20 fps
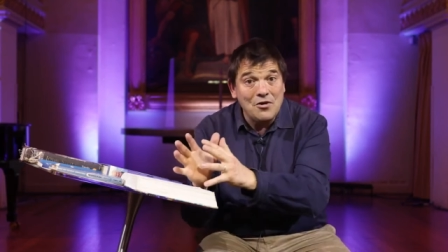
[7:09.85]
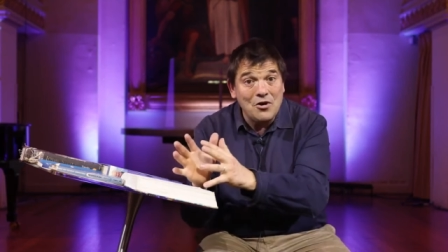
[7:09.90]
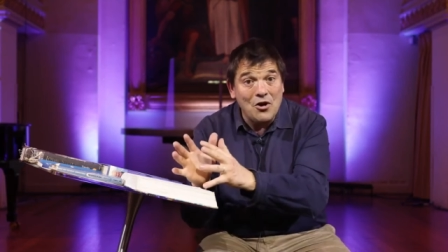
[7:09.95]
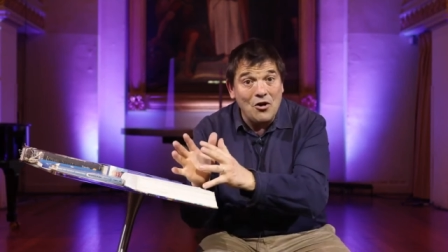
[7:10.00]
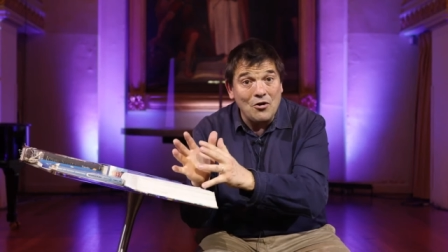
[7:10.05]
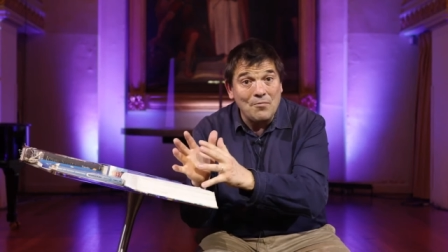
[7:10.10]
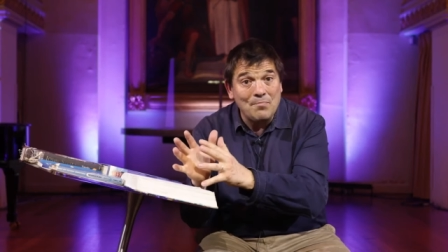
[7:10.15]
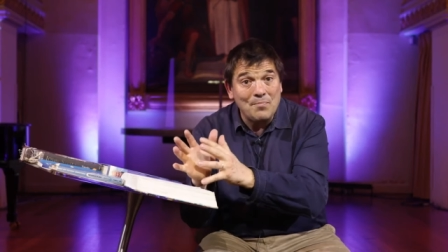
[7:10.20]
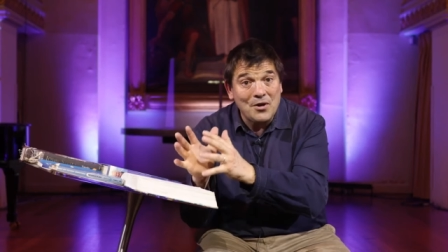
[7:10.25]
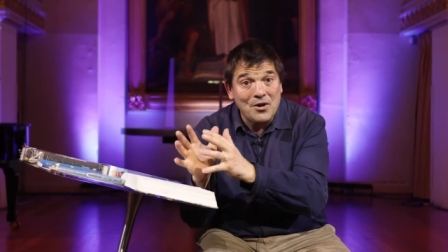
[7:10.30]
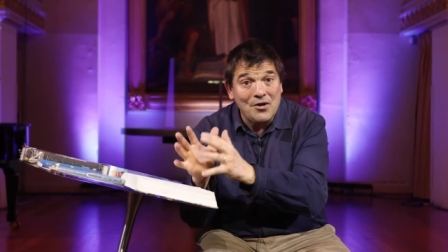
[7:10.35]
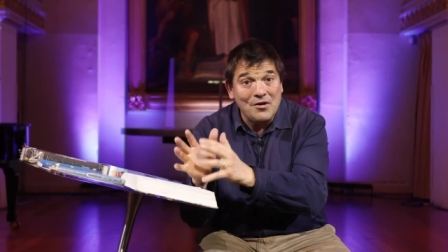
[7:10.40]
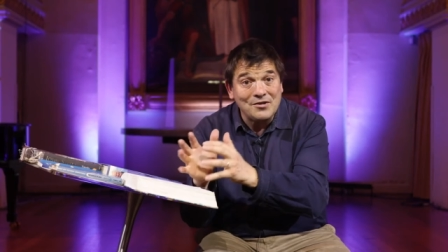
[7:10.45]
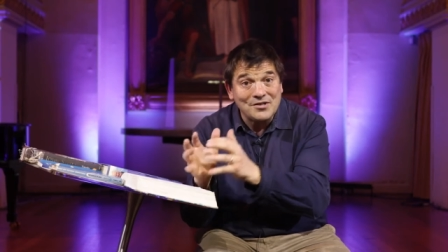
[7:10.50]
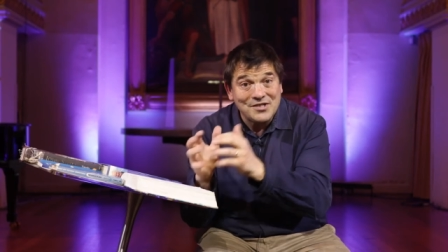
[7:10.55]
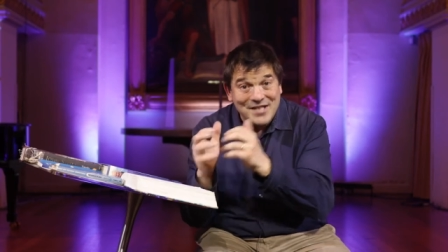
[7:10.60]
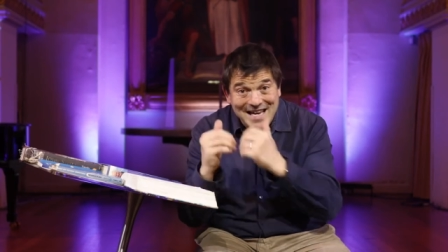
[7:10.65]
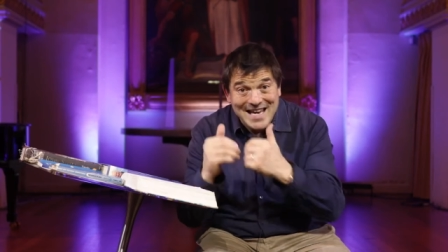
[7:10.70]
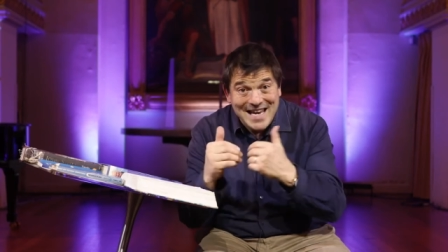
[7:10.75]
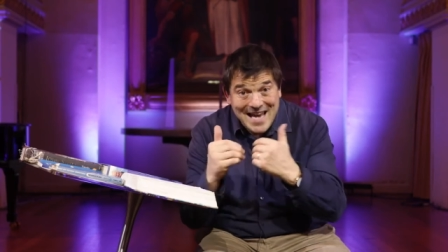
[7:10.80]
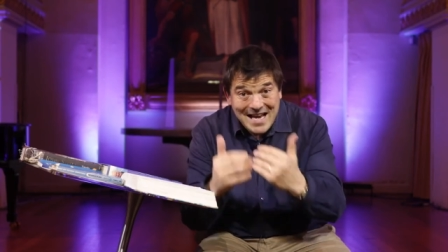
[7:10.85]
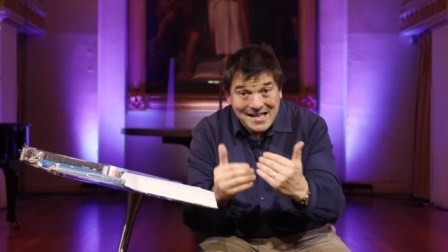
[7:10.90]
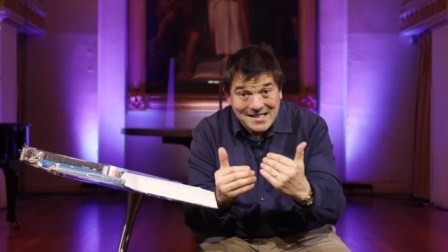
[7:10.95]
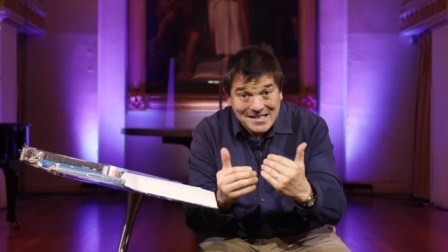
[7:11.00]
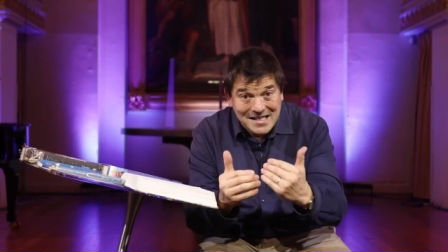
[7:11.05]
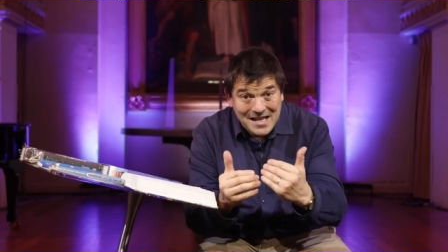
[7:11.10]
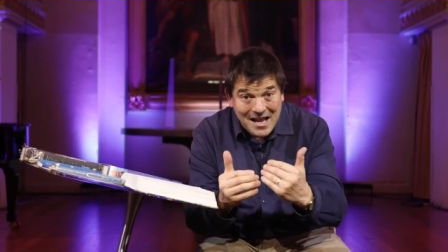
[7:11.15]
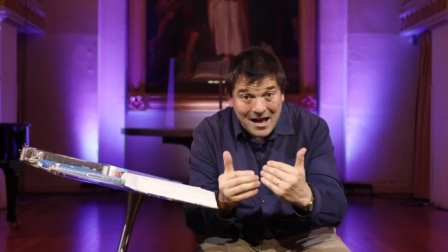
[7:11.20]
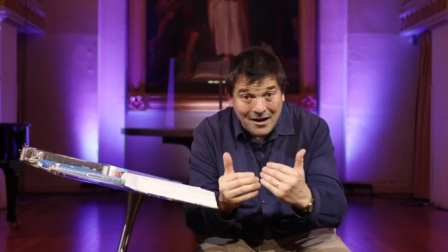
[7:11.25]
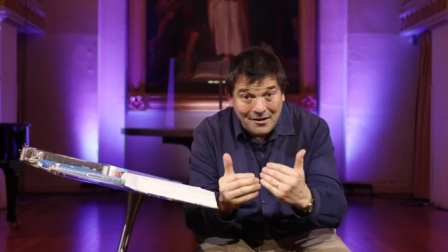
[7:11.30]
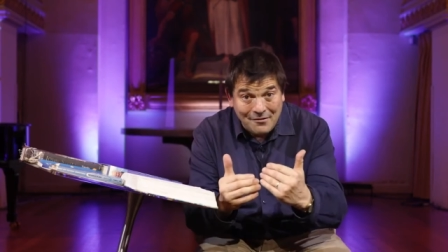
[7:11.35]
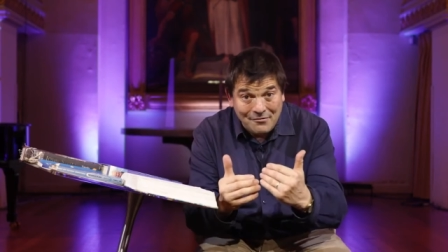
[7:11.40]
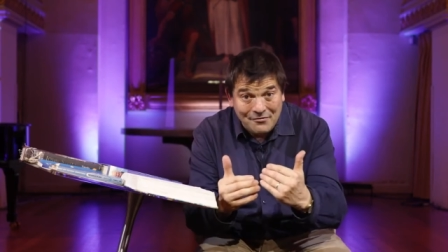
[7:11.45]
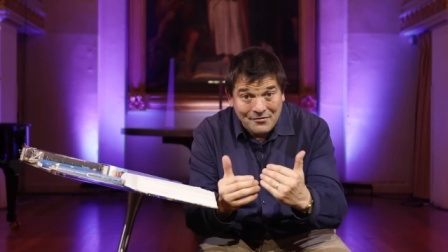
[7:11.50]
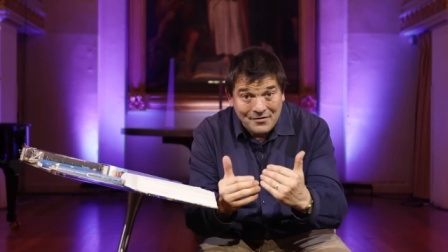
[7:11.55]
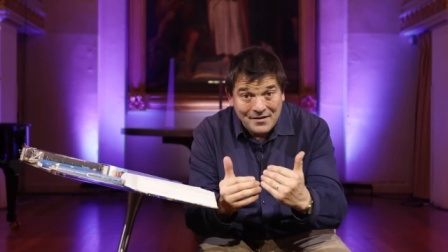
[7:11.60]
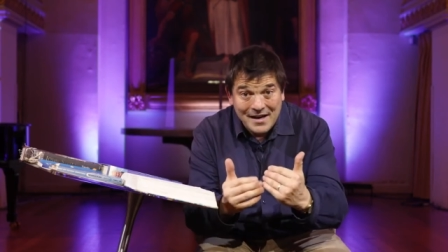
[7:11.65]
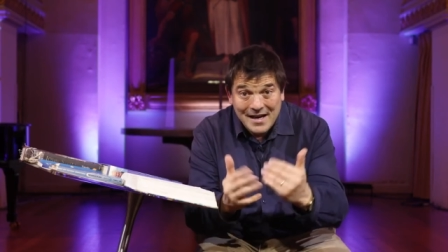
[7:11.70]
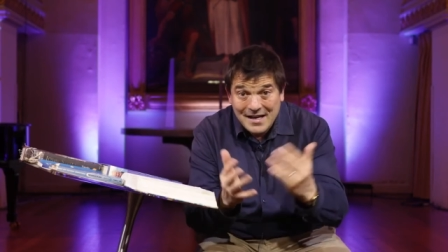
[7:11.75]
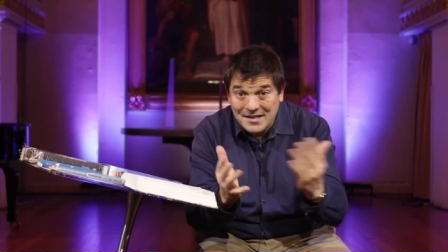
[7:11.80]
God because he is love
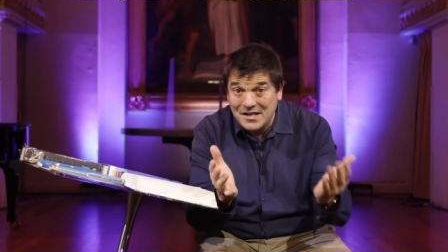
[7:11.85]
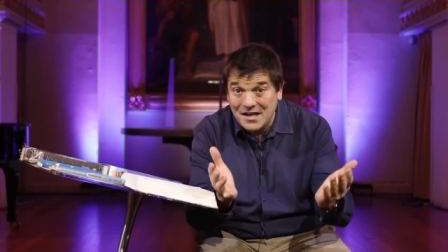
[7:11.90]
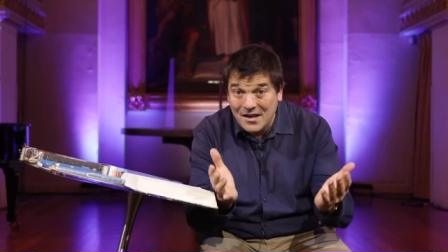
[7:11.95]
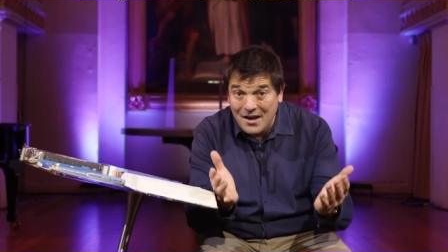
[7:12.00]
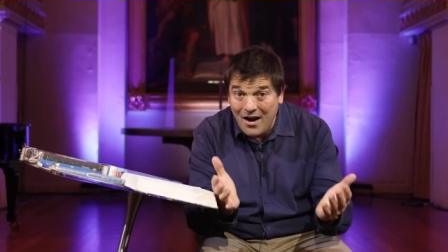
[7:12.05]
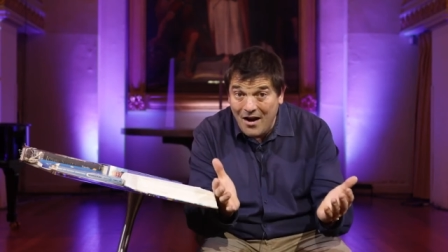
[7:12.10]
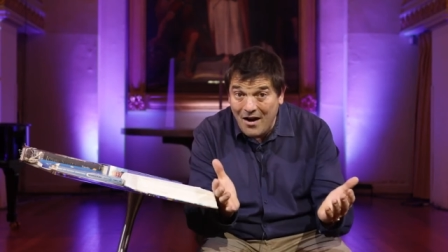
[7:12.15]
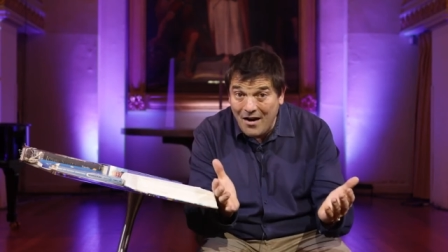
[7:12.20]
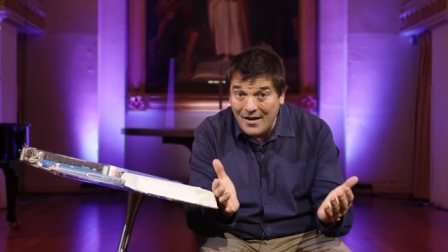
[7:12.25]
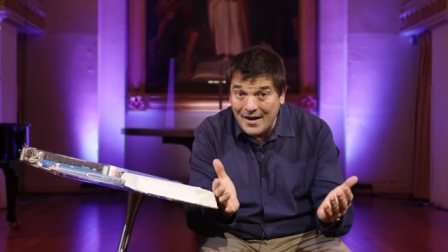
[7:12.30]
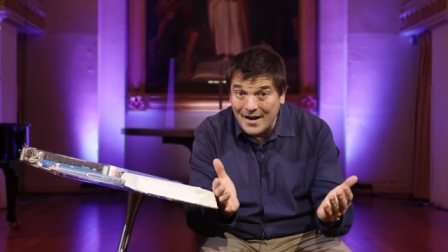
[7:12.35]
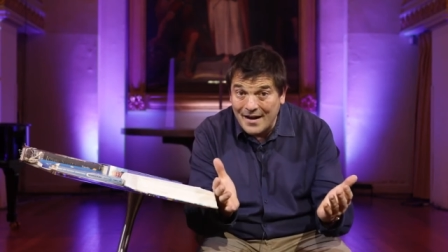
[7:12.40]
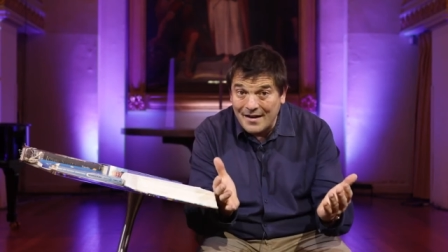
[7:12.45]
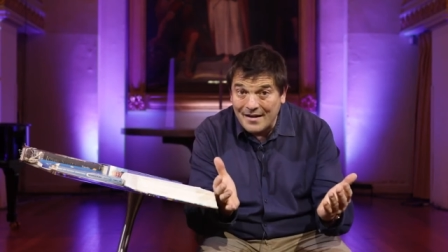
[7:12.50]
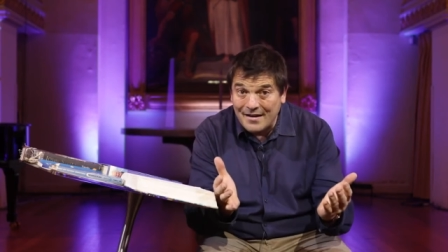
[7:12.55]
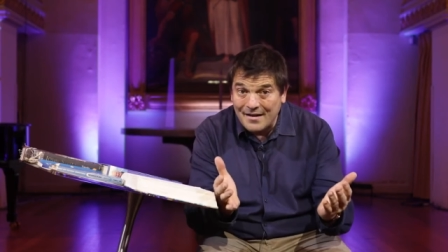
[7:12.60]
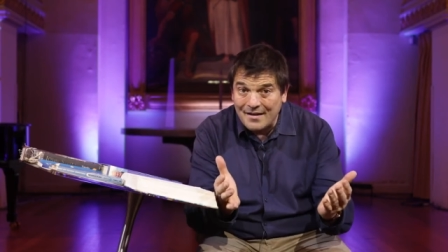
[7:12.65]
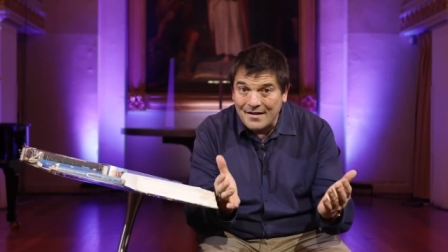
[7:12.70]
is a lie.